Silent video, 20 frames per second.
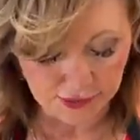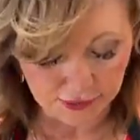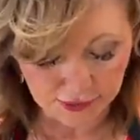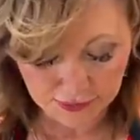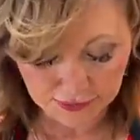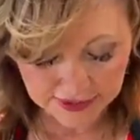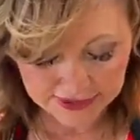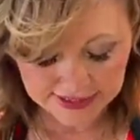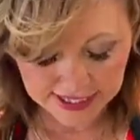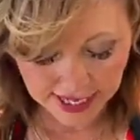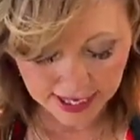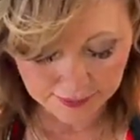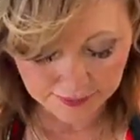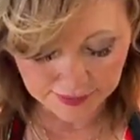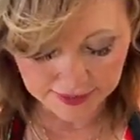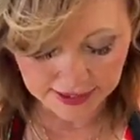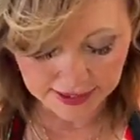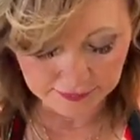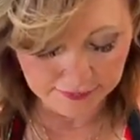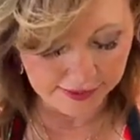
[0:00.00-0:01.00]
Don't know what's
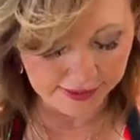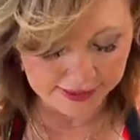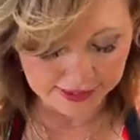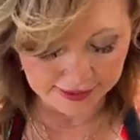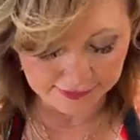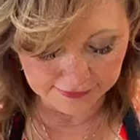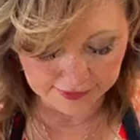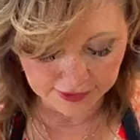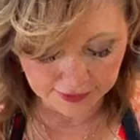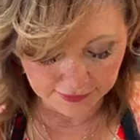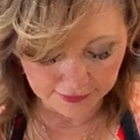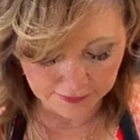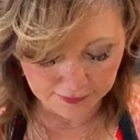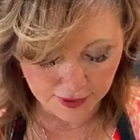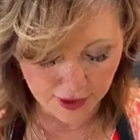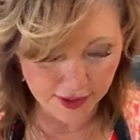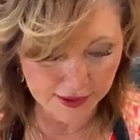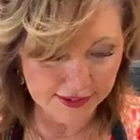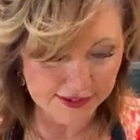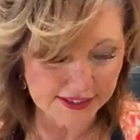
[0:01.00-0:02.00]
happening, but here we go in
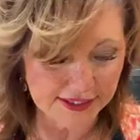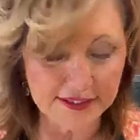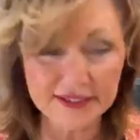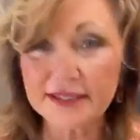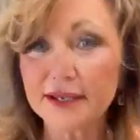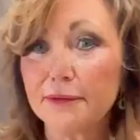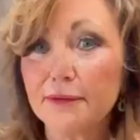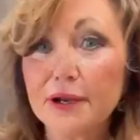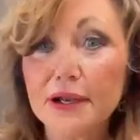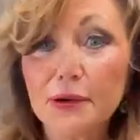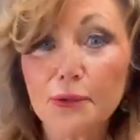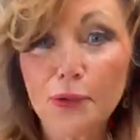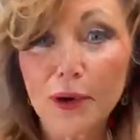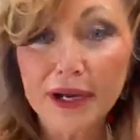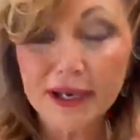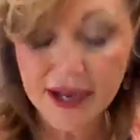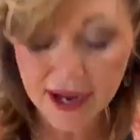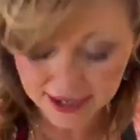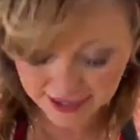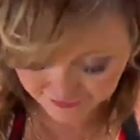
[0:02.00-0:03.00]
politics. So I wonder
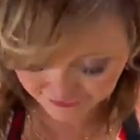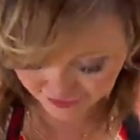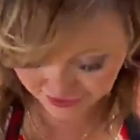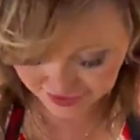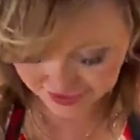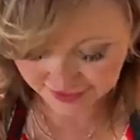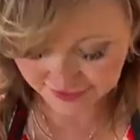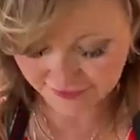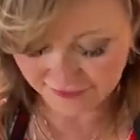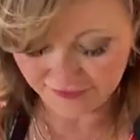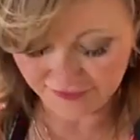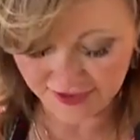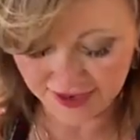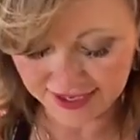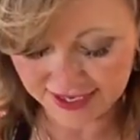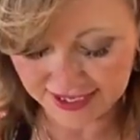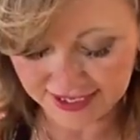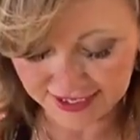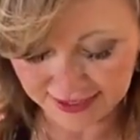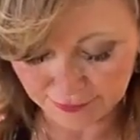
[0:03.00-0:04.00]
what kind of
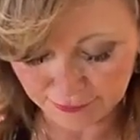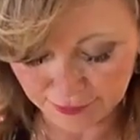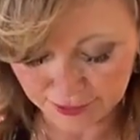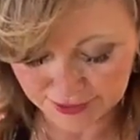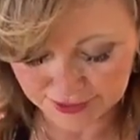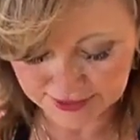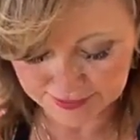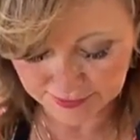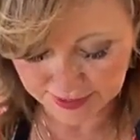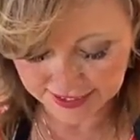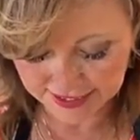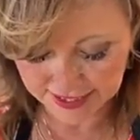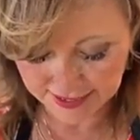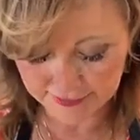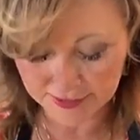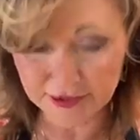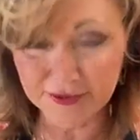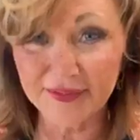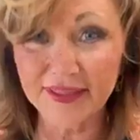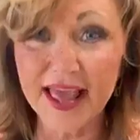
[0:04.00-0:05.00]
funky little words might
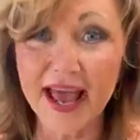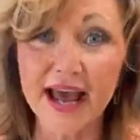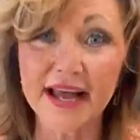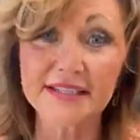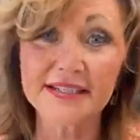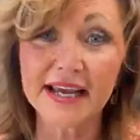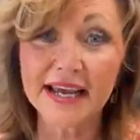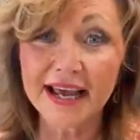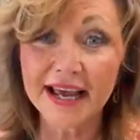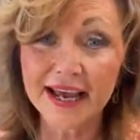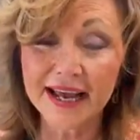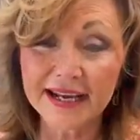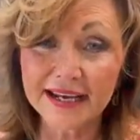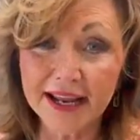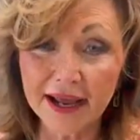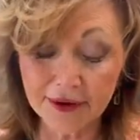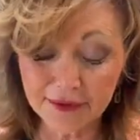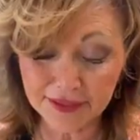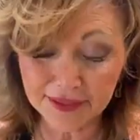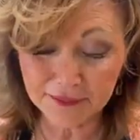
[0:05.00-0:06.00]
come out of that.
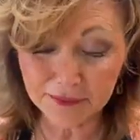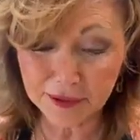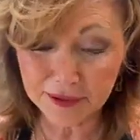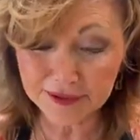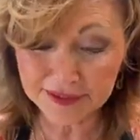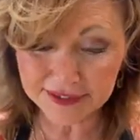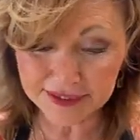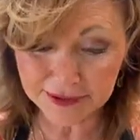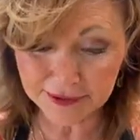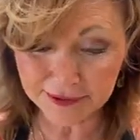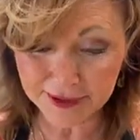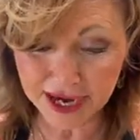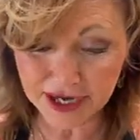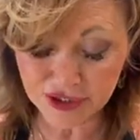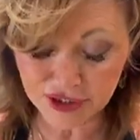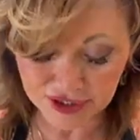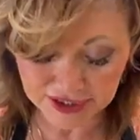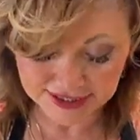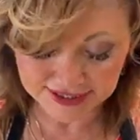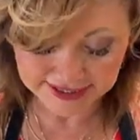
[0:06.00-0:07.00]
Now, the person who
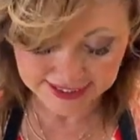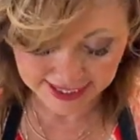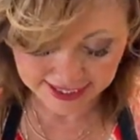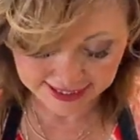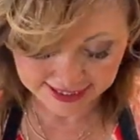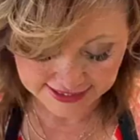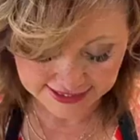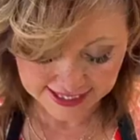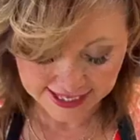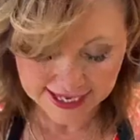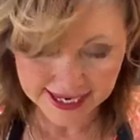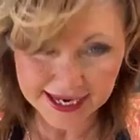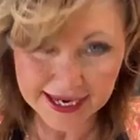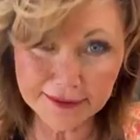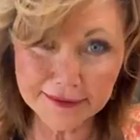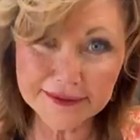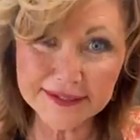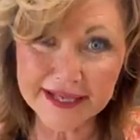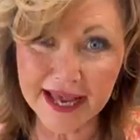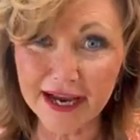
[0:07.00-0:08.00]
actually said it,
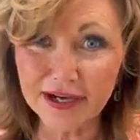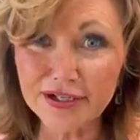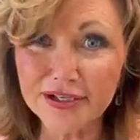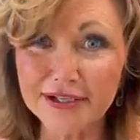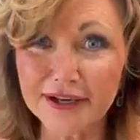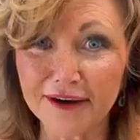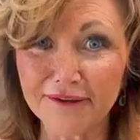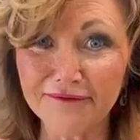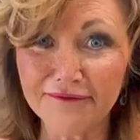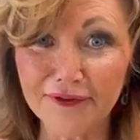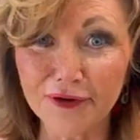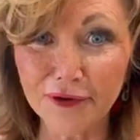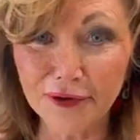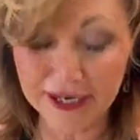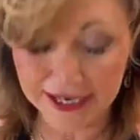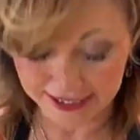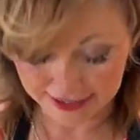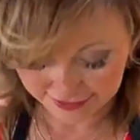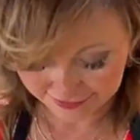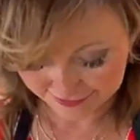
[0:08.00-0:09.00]
he was actually a
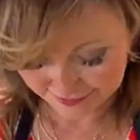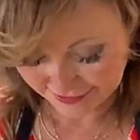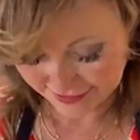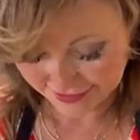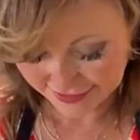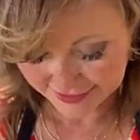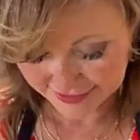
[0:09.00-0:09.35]
foodie.